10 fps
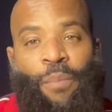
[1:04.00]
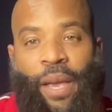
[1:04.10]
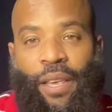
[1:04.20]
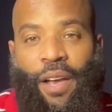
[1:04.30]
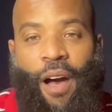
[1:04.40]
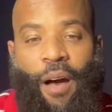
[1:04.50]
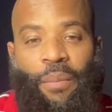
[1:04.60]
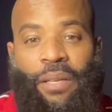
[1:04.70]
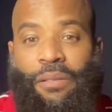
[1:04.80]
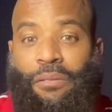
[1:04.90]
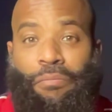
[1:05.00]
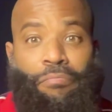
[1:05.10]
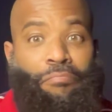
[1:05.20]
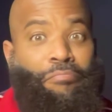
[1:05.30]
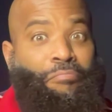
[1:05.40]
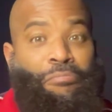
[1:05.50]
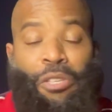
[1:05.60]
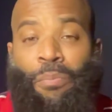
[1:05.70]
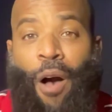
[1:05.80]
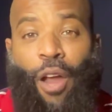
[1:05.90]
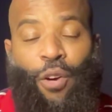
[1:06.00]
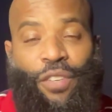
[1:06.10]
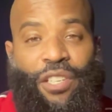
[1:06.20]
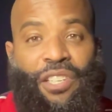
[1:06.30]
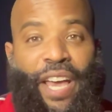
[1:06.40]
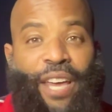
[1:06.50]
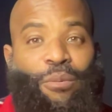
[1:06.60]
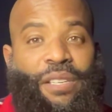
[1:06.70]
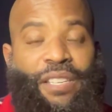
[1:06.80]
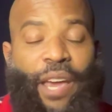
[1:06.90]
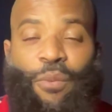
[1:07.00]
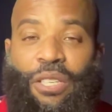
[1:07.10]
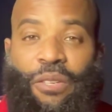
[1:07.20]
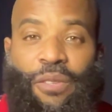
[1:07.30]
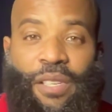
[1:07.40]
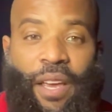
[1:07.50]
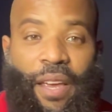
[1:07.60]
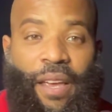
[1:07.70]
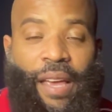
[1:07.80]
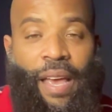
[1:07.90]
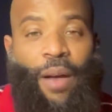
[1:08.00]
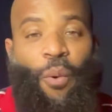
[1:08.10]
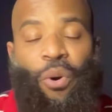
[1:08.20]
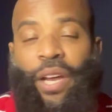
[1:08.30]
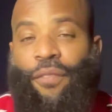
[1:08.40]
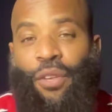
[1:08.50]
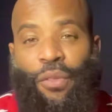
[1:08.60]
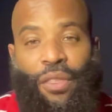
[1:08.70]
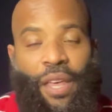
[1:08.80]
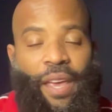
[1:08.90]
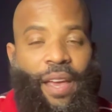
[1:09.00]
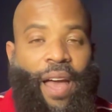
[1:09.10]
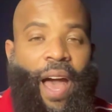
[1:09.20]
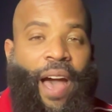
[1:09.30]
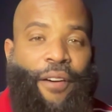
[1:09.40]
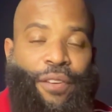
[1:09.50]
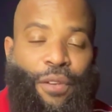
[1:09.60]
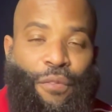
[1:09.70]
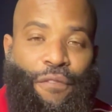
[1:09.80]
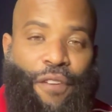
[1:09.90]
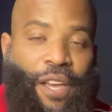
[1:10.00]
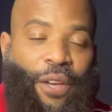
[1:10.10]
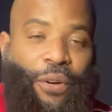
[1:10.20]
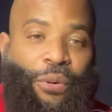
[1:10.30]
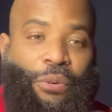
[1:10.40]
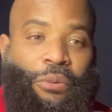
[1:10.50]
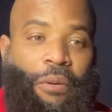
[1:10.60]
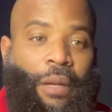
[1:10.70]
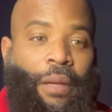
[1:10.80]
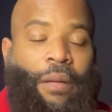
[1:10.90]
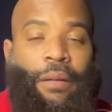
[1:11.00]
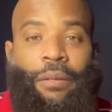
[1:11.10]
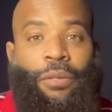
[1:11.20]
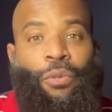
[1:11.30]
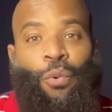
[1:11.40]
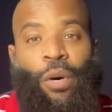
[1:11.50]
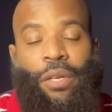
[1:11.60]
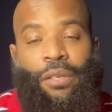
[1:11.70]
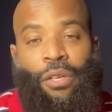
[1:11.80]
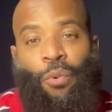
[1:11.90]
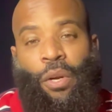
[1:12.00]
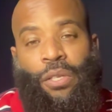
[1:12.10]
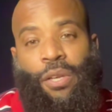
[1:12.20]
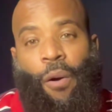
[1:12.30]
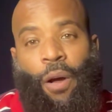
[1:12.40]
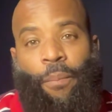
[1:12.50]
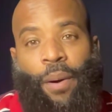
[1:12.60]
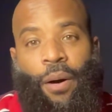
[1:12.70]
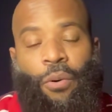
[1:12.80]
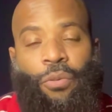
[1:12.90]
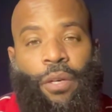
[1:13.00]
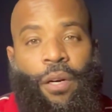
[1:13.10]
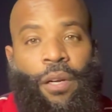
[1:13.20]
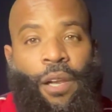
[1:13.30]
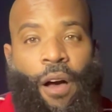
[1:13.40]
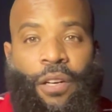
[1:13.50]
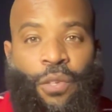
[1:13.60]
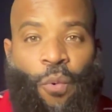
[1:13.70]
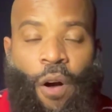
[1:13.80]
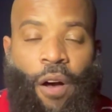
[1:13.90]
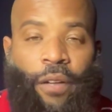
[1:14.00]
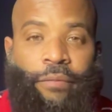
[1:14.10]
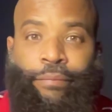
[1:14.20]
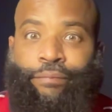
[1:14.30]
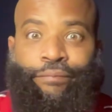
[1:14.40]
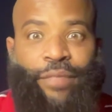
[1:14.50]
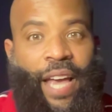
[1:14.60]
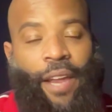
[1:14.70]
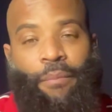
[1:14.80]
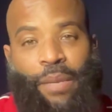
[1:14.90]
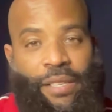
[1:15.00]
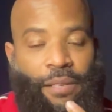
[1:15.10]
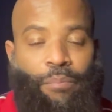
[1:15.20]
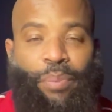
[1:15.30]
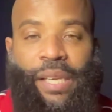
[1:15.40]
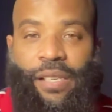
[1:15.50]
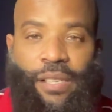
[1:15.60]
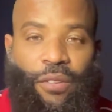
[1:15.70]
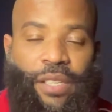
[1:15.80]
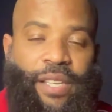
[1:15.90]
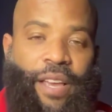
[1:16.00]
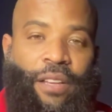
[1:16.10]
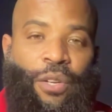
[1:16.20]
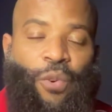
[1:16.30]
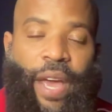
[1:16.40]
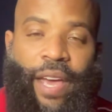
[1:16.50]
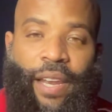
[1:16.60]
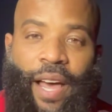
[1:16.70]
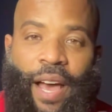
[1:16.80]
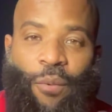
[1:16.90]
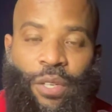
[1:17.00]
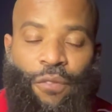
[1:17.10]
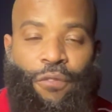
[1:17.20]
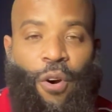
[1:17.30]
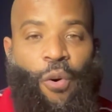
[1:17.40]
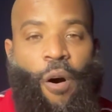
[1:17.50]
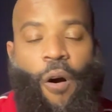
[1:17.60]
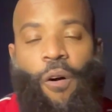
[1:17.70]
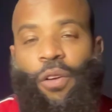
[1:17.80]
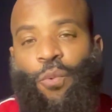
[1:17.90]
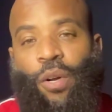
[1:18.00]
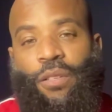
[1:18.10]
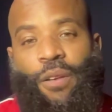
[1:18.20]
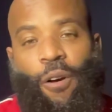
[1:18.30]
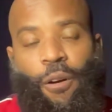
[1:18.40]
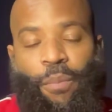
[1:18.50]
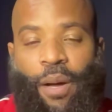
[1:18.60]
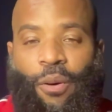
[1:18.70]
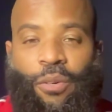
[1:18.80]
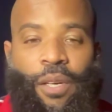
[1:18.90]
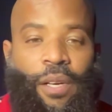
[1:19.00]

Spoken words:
make your comments, the motto of this channel is say what you say. Whatever you think, however you feel. You want to talk about Olajuwon. He got a missing piece on his new hairline with the fro hawk. You want to talk about